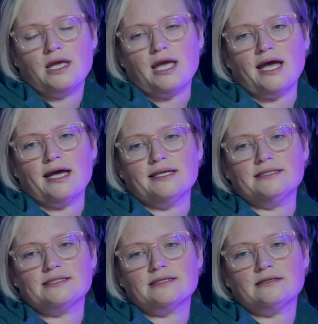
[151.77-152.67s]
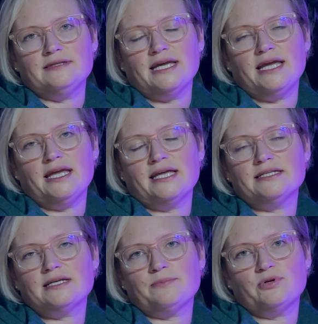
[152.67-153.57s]
And they
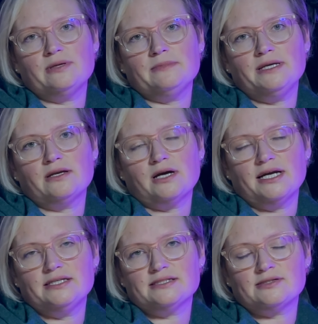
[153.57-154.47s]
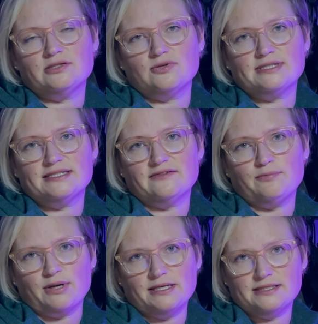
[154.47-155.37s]
ended up putting me on high dos- doses
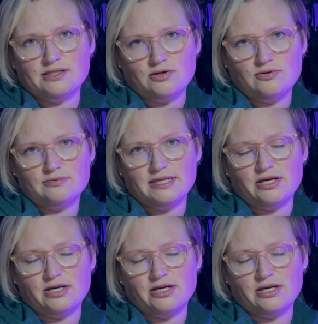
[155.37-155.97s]
of prednisone.